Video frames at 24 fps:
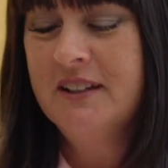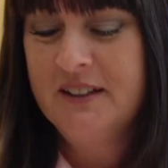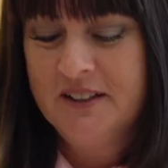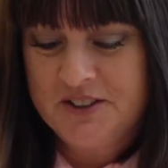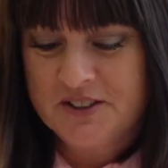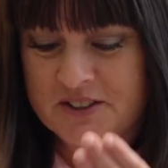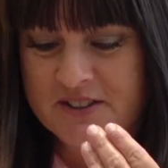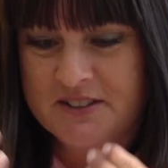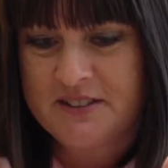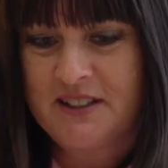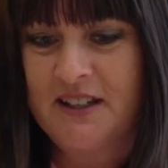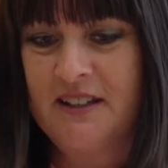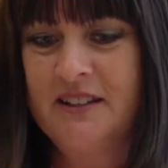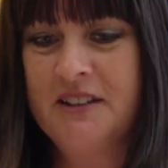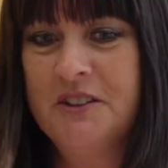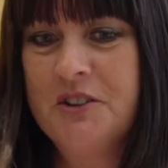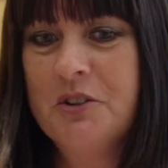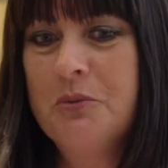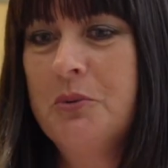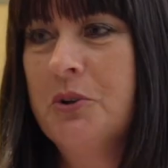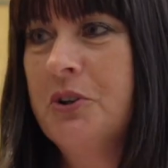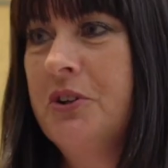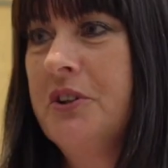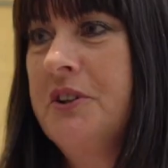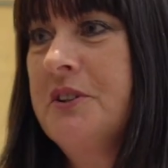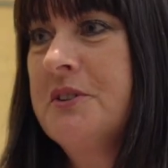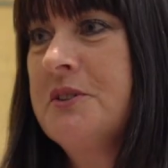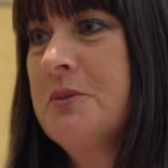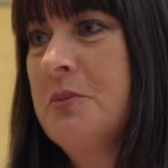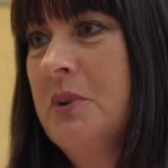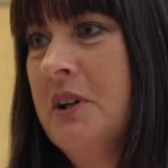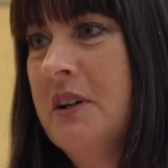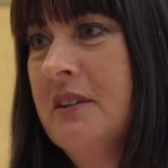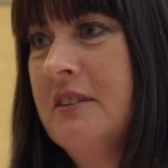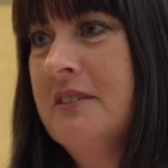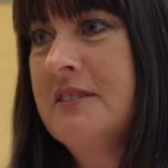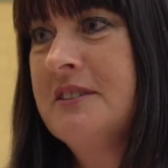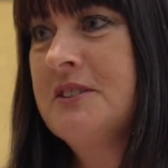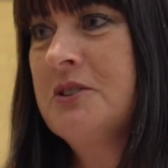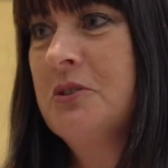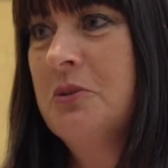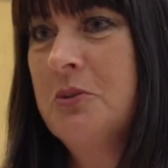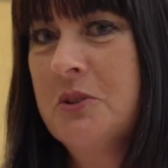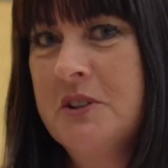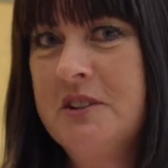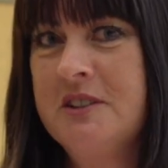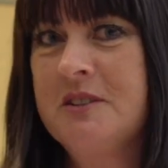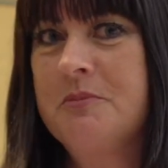Just that inner work, as well as
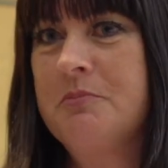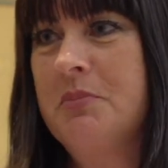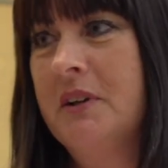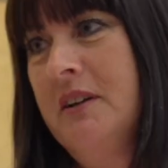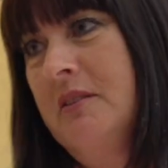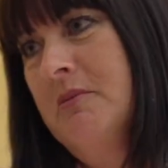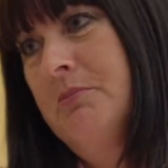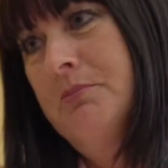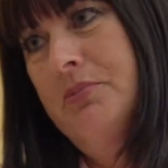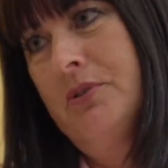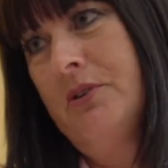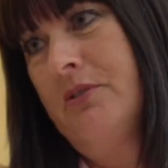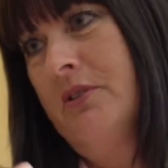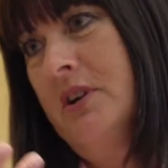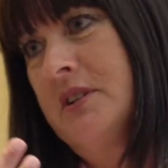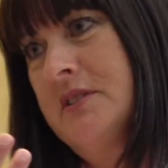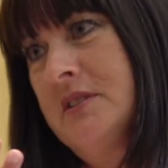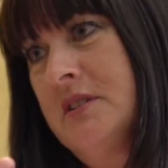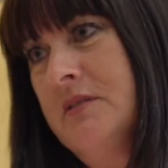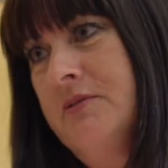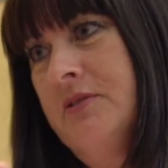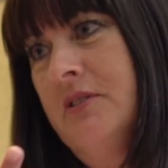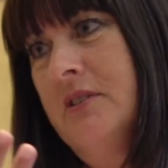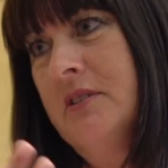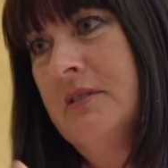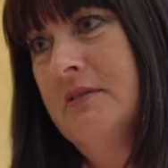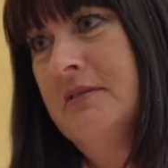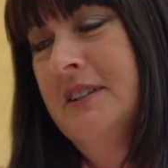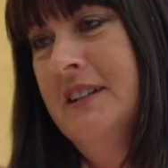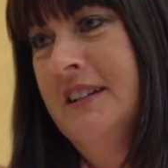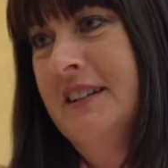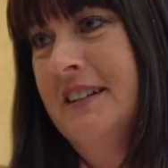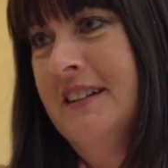always being progressive on